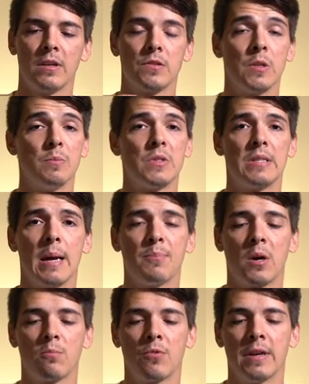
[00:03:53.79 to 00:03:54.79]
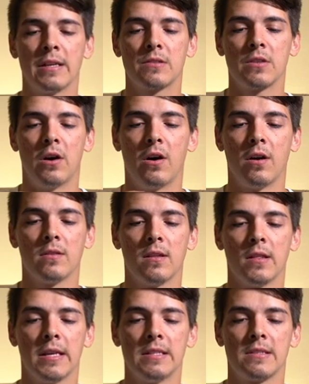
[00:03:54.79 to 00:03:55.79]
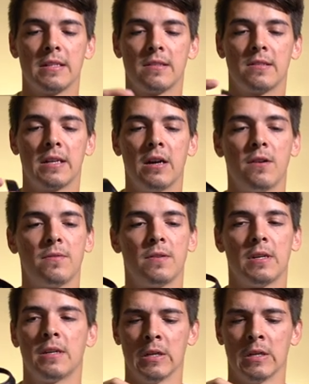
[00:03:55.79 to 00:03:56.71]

some step up rings on the lens itself.